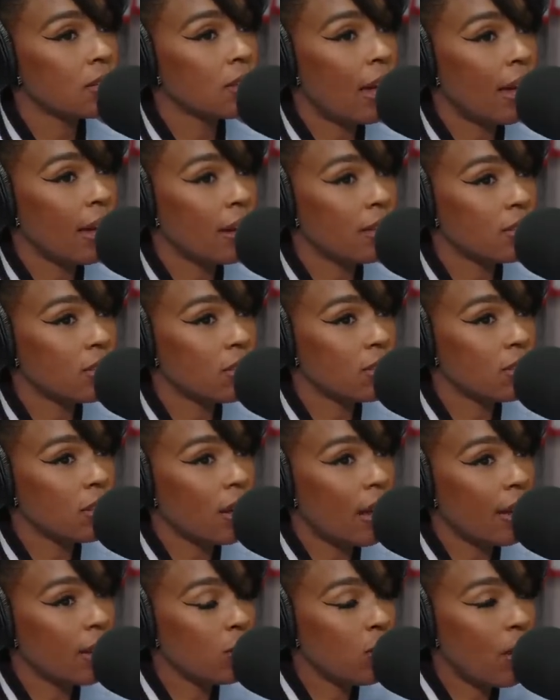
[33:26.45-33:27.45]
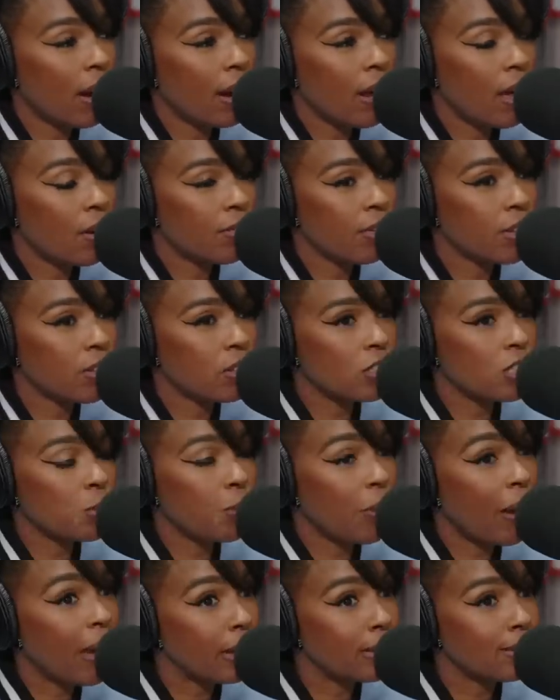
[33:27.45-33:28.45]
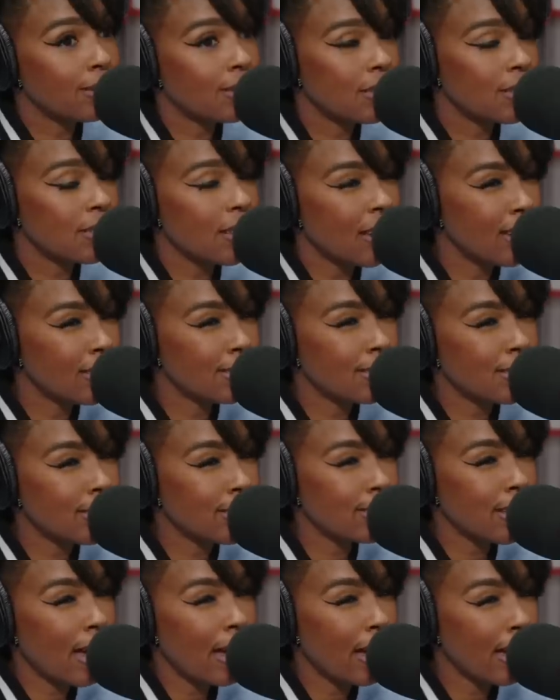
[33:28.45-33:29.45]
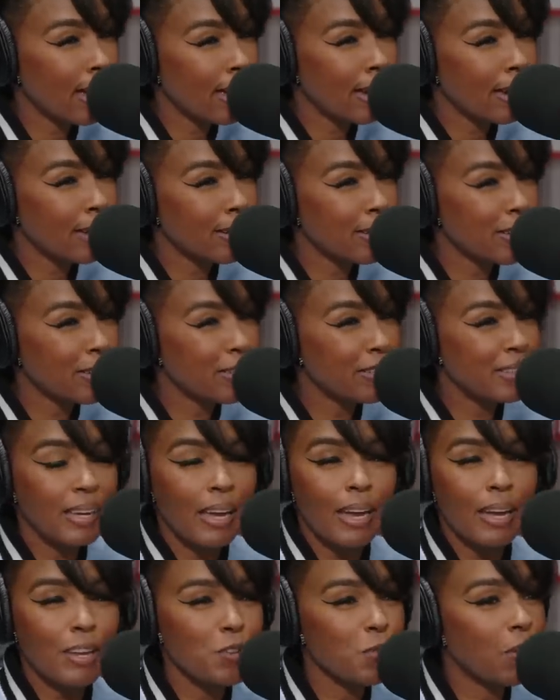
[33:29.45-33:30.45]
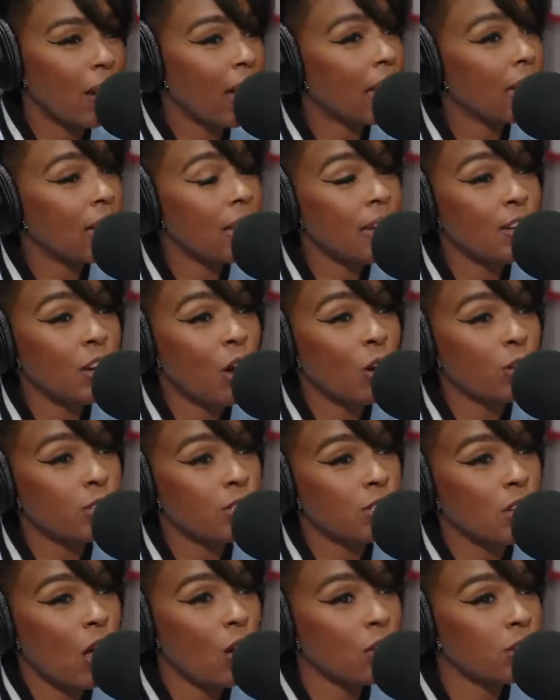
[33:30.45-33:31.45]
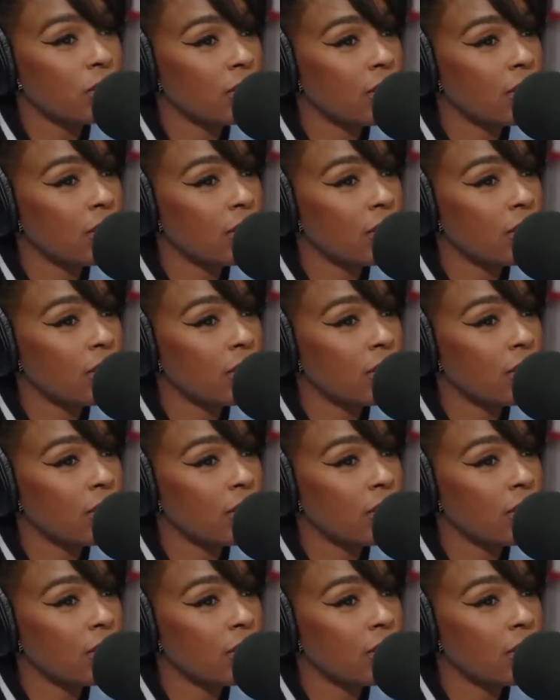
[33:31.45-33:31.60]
Like to like you gotta uh, have a uh, little space. My salt inside. intake been a lot, man. Yeah, so. you can't eat no salt.